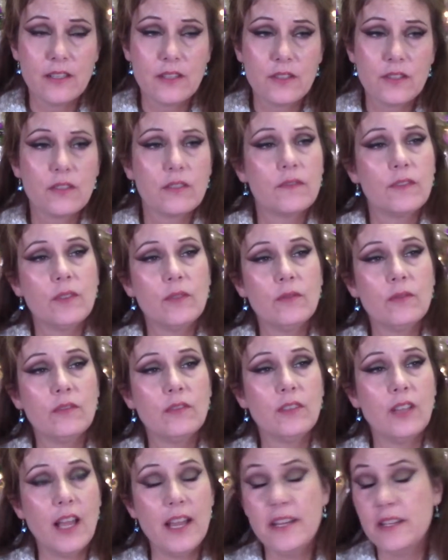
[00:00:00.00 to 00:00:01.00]
So if you
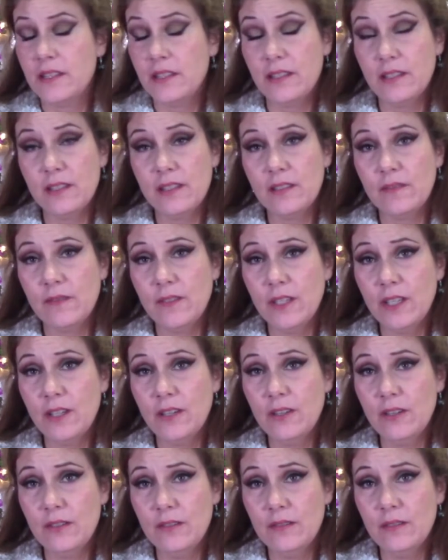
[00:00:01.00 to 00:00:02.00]
liked this
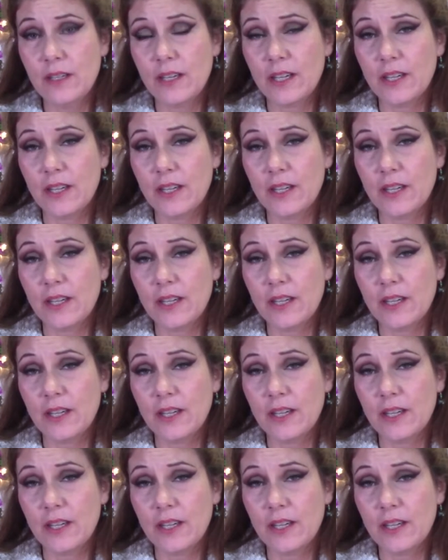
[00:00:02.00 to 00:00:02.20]
video,